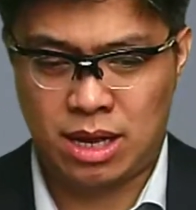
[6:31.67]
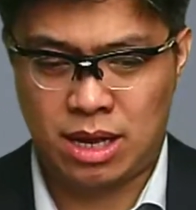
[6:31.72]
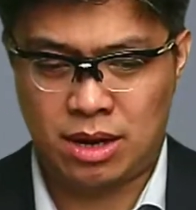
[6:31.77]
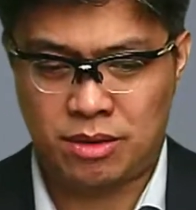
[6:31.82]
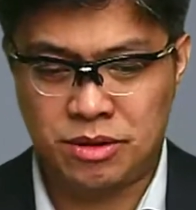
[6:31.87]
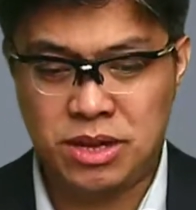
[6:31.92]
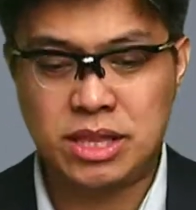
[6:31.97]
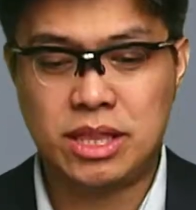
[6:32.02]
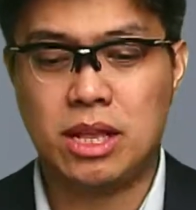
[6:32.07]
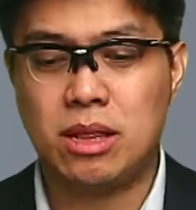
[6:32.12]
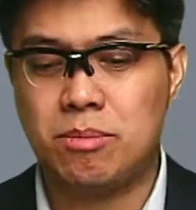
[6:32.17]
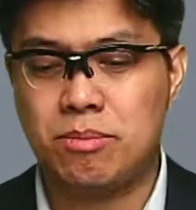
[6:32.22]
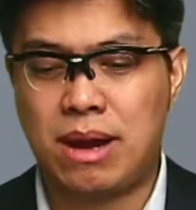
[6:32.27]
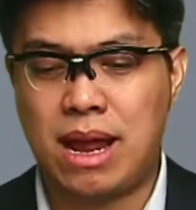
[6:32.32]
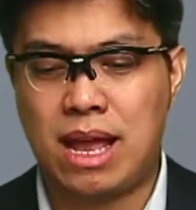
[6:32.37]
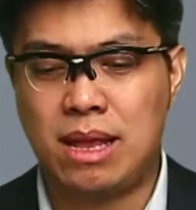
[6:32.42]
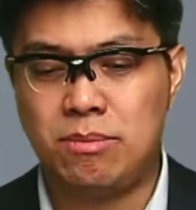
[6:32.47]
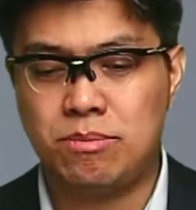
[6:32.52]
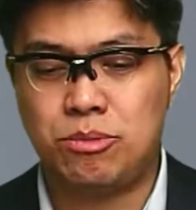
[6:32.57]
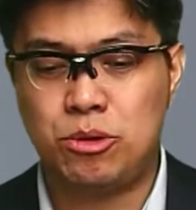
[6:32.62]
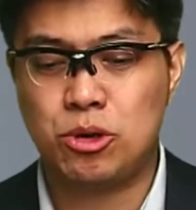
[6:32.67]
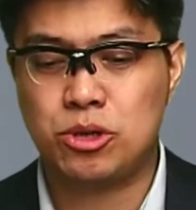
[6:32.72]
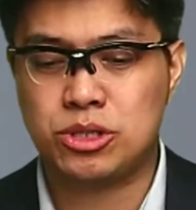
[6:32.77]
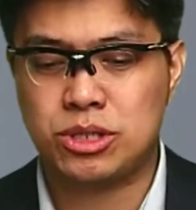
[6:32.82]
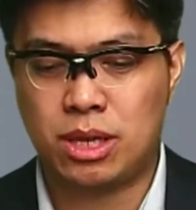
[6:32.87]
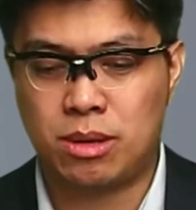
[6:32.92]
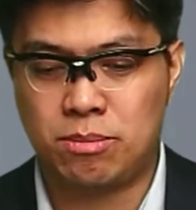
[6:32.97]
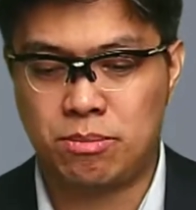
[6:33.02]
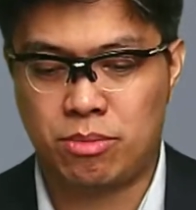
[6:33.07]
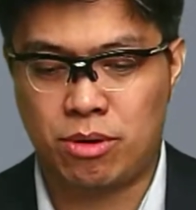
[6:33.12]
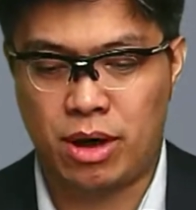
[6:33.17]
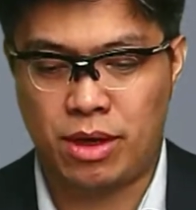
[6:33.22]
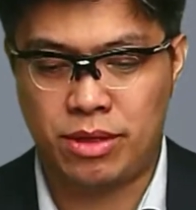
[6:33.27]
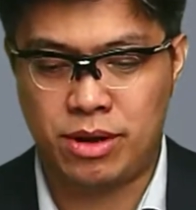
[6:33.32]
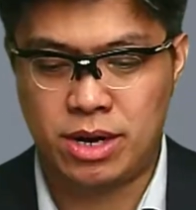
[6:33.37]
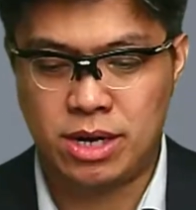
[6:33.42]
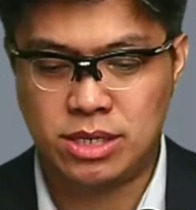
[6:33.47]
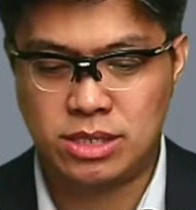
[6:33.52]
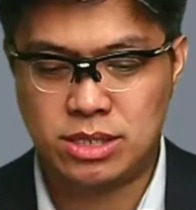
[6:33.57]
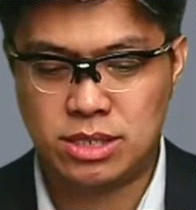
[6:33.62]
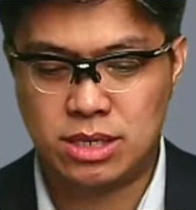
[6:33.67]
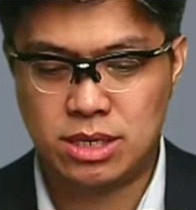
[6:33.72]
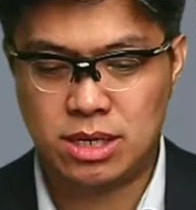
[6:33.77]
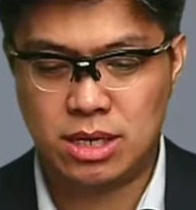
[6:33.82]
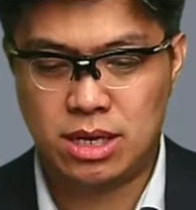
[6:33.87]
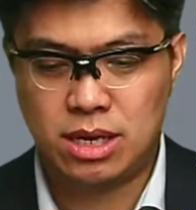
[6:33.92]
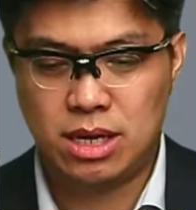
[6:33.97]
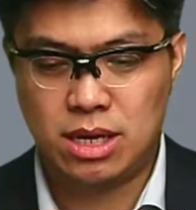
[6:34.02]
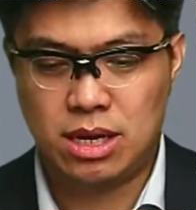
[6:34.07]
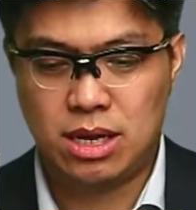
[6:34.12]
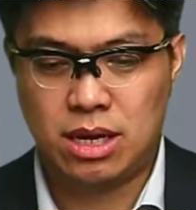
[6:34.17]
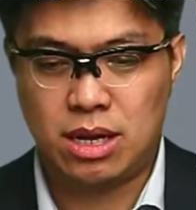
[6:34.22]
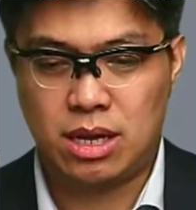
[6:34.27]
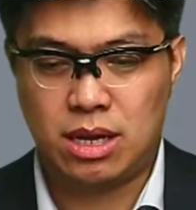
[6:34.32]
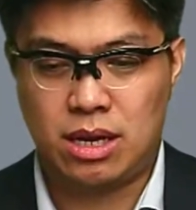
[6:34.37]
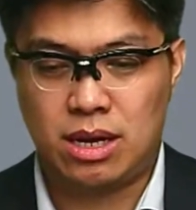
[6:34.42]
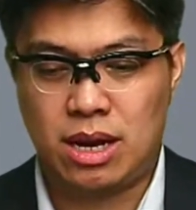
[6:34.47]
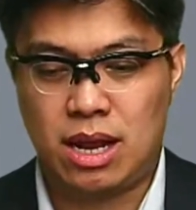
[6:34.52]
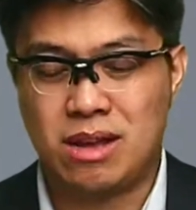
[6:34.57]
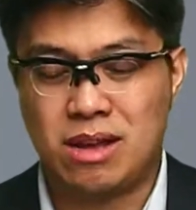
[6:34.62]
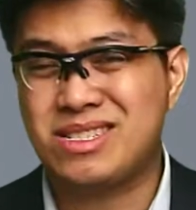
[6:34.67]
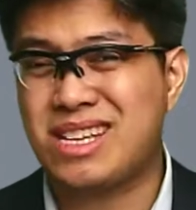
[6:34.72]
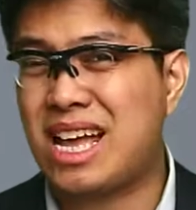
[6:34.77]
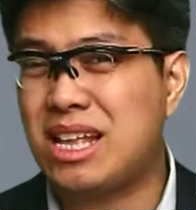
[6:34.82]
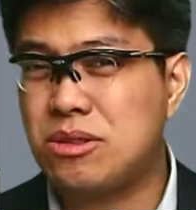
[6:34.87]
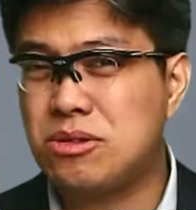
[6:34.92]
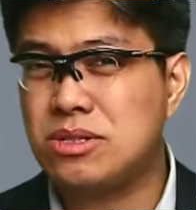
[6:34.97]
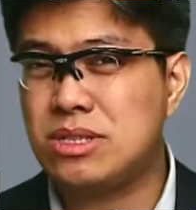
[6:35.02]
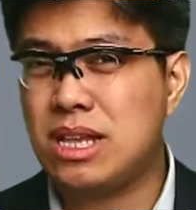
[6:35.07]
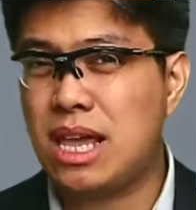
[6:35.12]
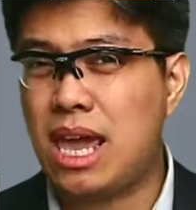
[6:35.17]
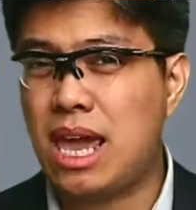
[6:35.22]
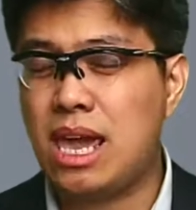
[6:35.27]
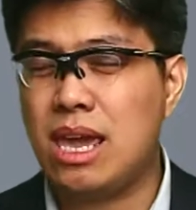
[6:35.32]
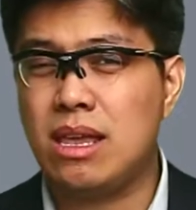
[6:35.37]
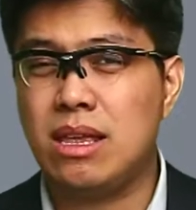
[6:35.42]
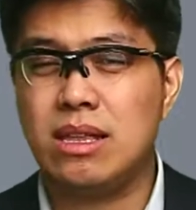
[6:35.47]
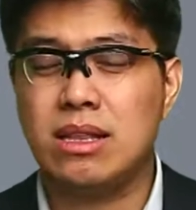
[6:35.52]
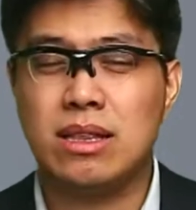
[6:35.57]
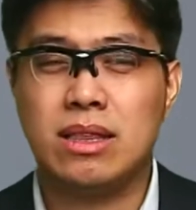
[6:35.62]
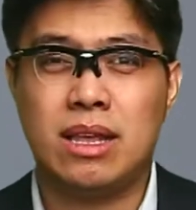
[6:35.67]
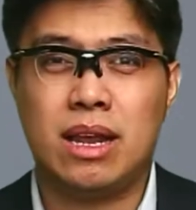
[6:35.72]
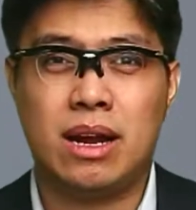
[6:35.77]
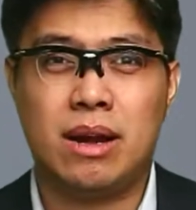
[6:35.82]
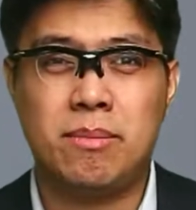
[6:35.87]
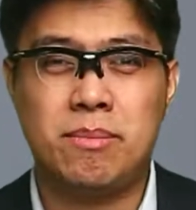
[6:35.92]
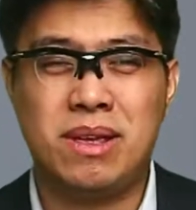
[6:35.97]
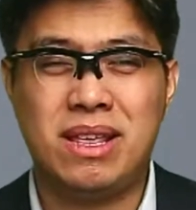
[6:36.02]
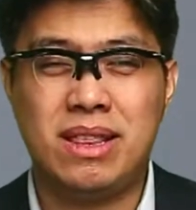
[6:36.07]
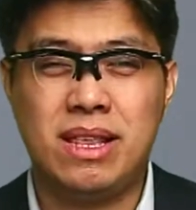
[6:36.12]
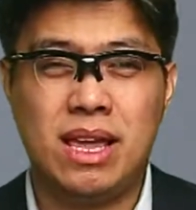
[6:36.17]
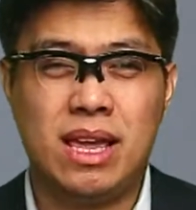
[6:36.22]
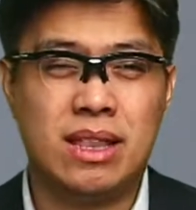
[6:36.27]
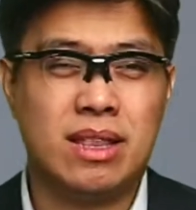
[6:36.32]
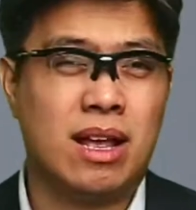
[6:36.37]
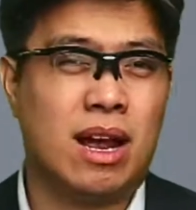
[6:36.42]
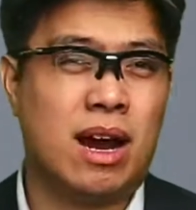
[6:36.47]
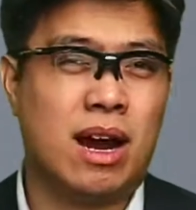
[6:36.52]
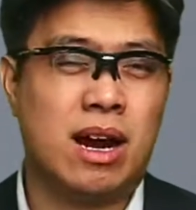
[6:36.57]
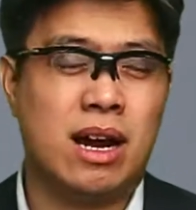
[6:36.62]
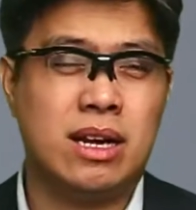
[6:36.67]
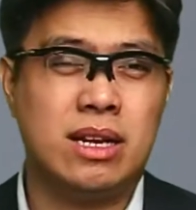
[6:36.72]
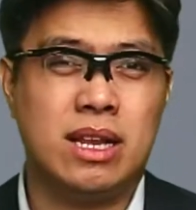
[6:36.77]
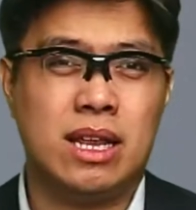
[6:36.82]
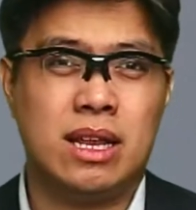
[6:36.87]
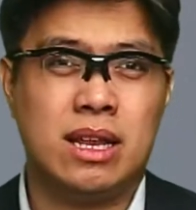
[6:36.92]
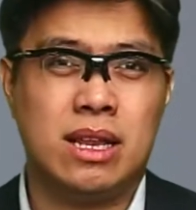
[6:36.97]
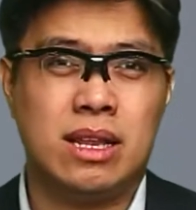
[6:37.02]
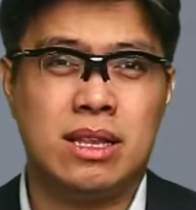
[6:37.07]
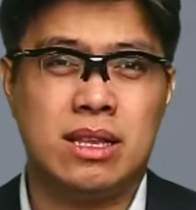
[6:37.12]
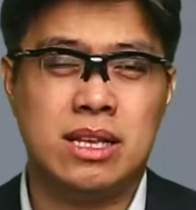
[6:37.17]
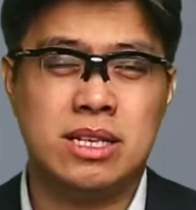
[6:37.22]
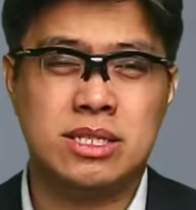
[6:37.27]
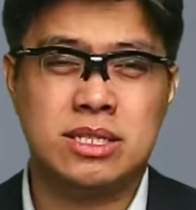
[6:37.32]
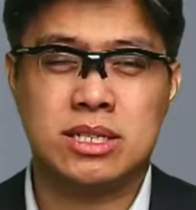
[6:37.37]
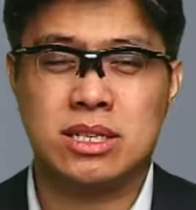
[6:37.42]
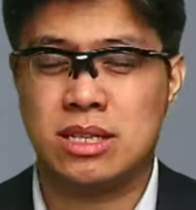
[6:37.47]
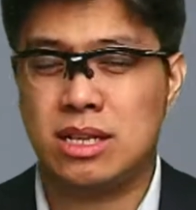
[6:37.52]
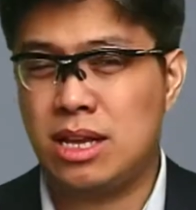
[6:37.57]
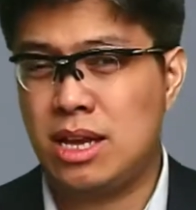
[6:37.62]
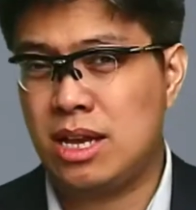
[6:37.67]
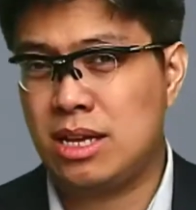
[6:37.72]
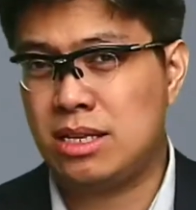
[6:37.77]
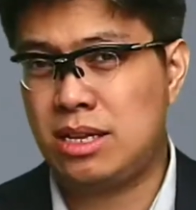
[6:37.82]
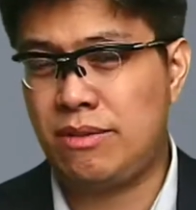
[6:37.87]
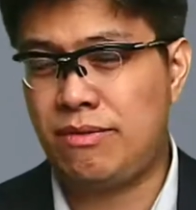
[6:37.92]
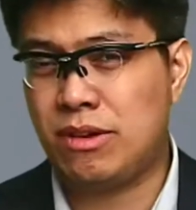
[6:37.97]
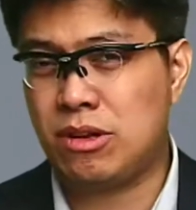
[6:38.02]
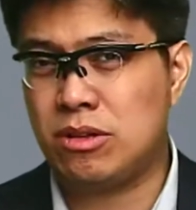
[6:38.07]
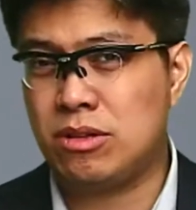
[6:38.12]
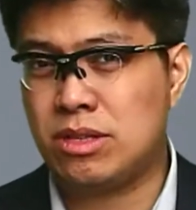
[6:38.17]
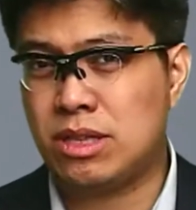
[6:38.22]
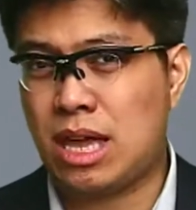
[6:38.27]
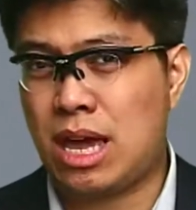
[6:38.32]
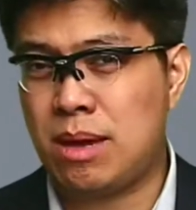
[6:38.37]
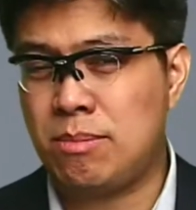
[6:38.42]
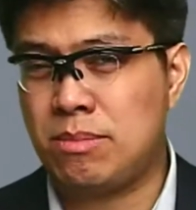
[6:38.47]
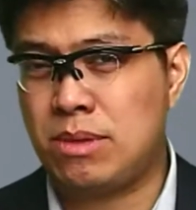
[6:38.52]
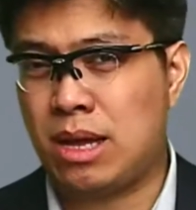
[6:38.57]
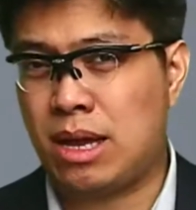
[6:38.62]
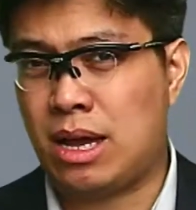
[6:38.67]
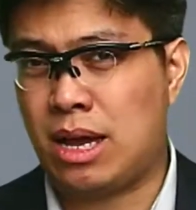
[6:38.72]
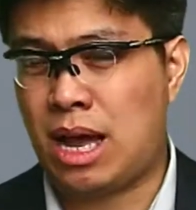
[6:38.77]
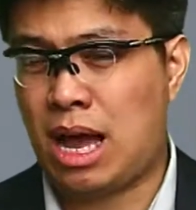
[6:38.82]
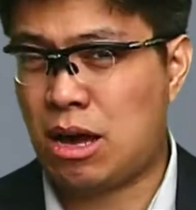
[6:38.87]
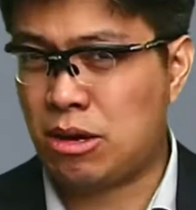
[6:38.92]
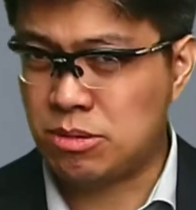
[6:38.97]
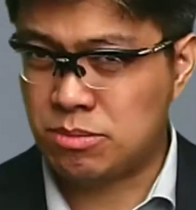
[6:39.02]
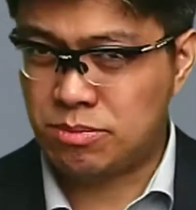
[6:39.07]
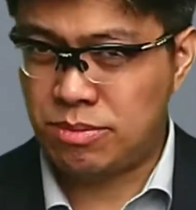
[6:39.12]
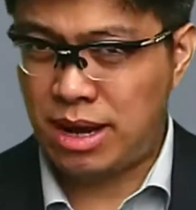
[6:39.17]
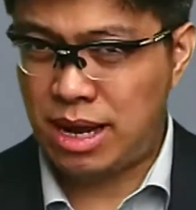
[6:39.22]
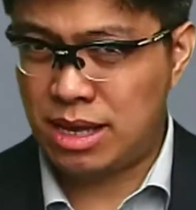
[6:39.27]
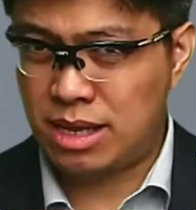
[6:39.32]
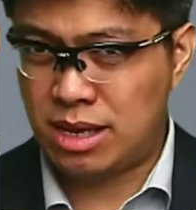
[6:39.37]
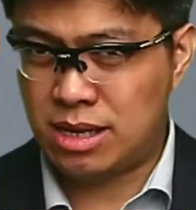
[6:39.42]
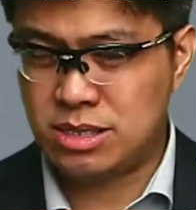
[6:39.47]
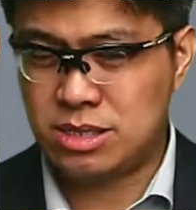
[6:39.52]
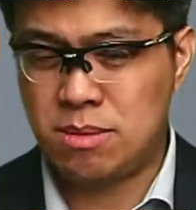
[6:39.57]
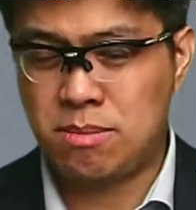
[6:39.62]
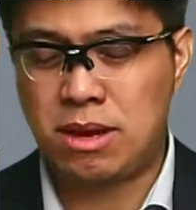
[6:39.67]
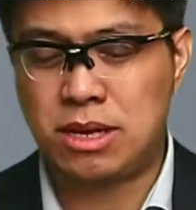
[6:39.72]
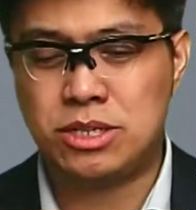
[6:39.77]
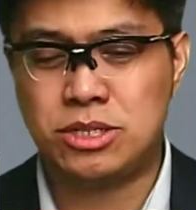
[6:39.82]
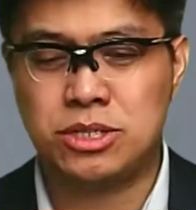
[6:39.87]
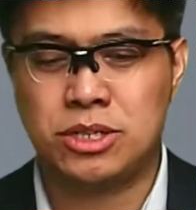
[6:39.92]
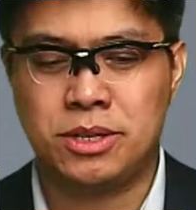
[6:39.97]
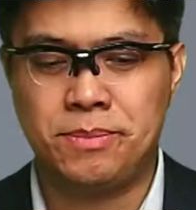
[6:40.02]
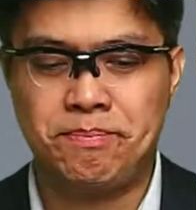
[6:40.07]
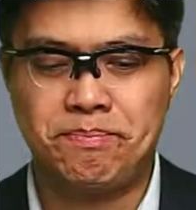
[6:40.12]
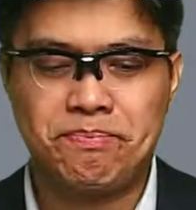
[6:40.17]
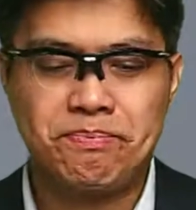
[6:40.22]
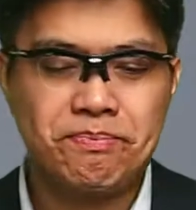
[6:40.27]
retail brand Brooks and Brothers, now sad to say they're being hit hard in this difficult time, the outbreak as I mentioned.